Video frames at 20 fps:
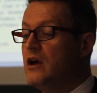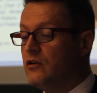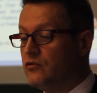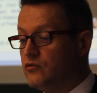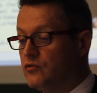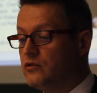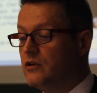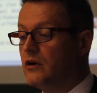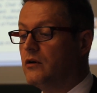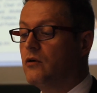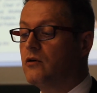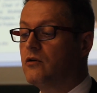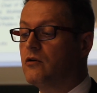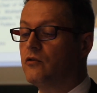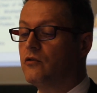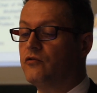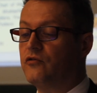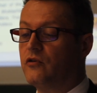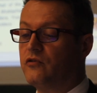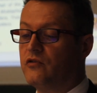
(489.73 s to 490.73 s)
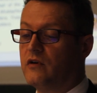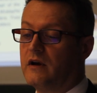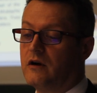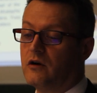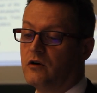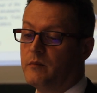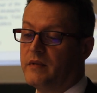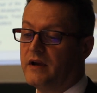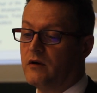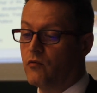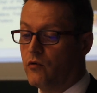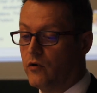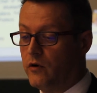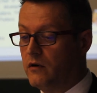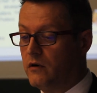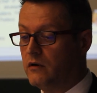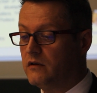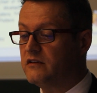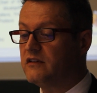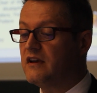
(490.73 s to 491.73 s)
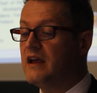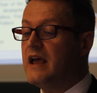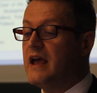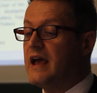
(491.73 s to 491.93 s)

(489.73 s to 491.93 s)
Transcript: to the local socioeconomic world.